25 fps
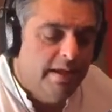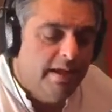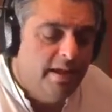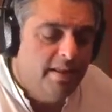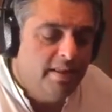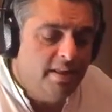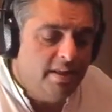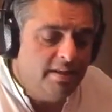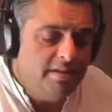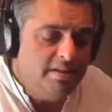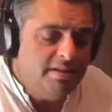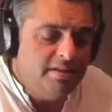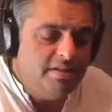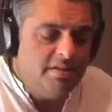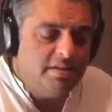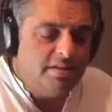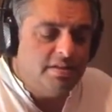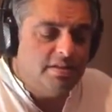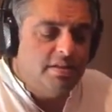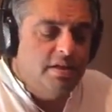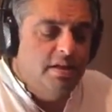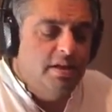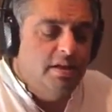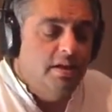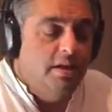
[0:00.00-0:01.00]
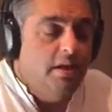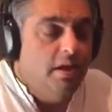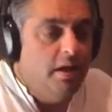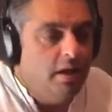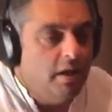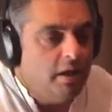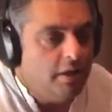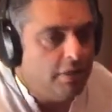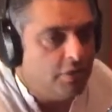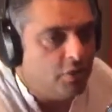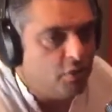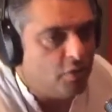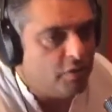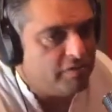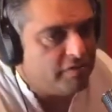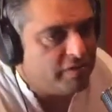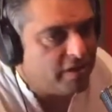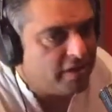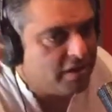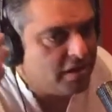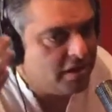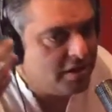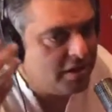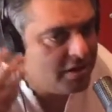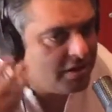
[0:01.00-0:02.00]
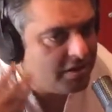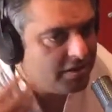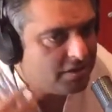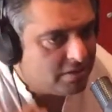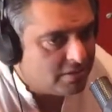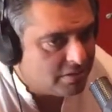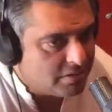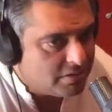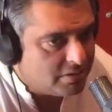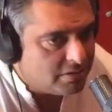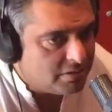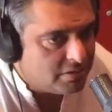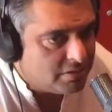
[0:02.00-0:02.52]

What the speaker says: And that is just a thought recognition